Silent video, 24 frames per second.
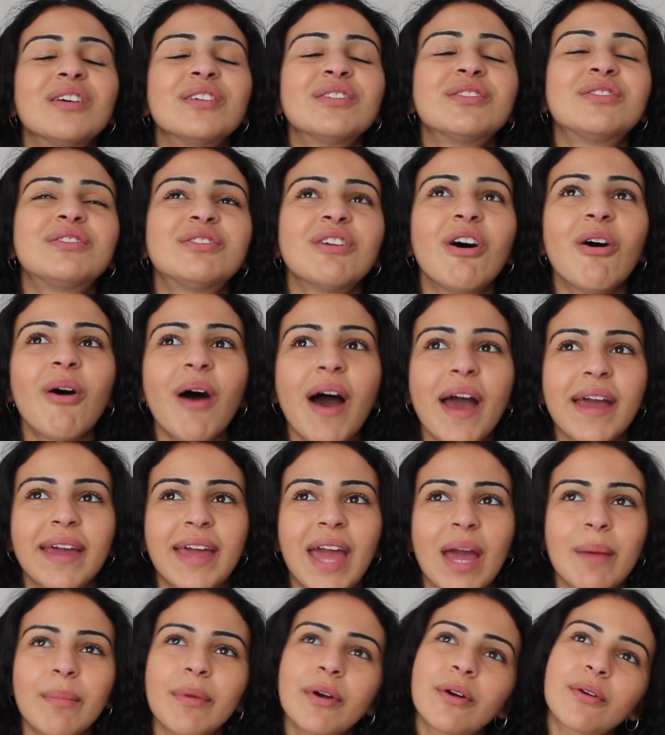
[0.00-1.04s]
So I
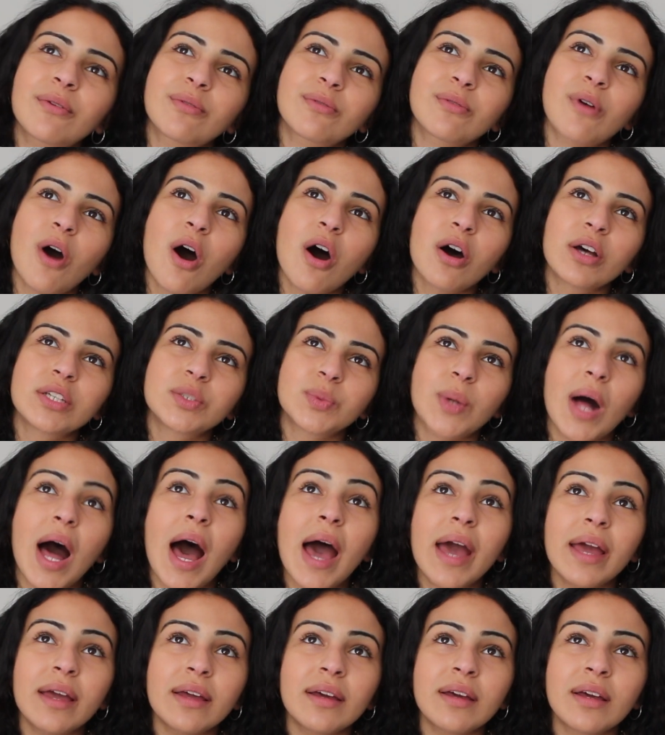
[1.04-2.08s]
came across,
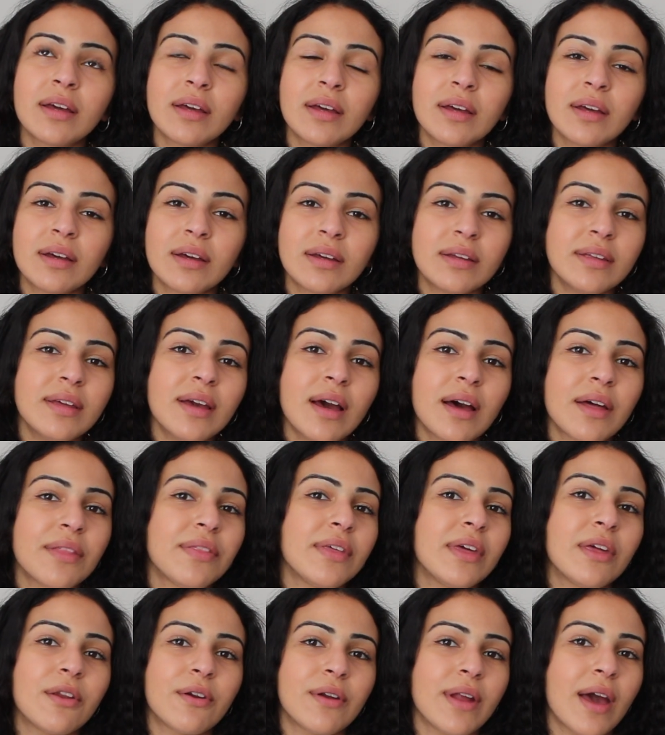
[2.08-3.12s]
the
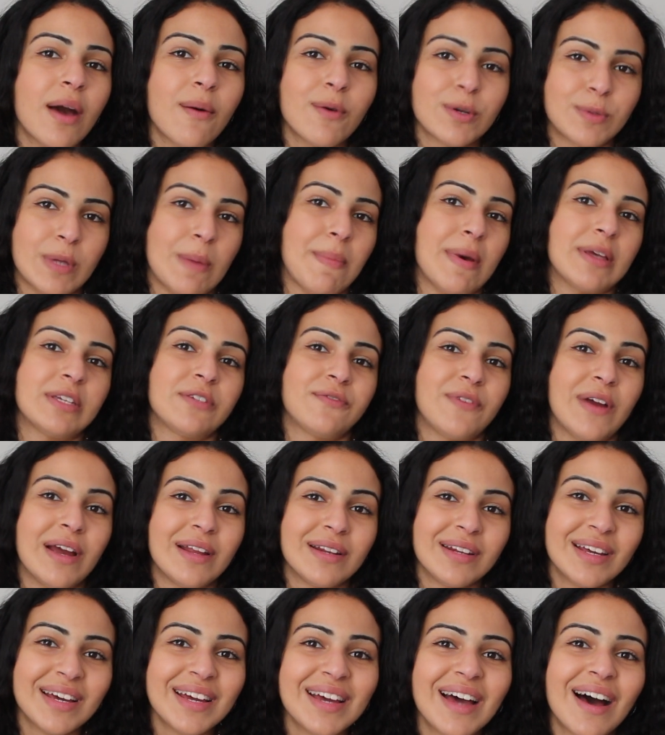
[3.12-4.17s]
internet was my best
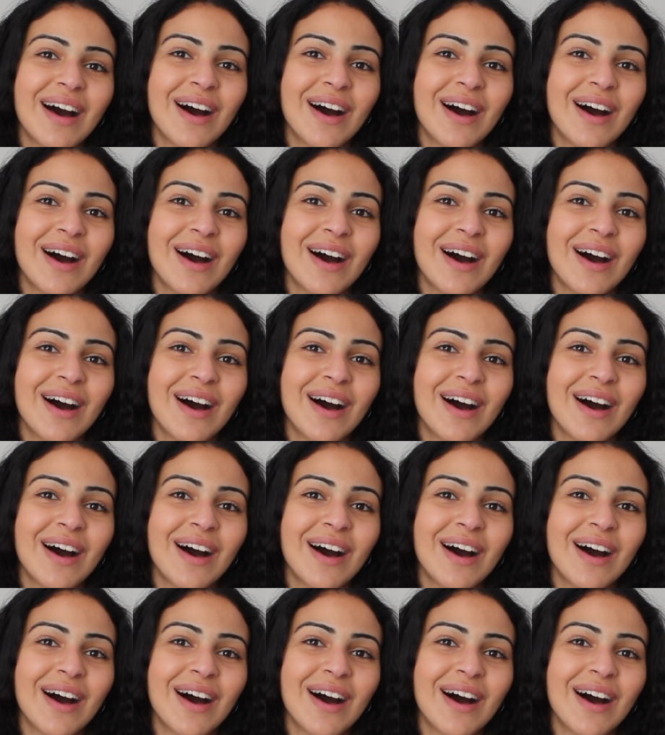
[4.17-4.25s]
friend.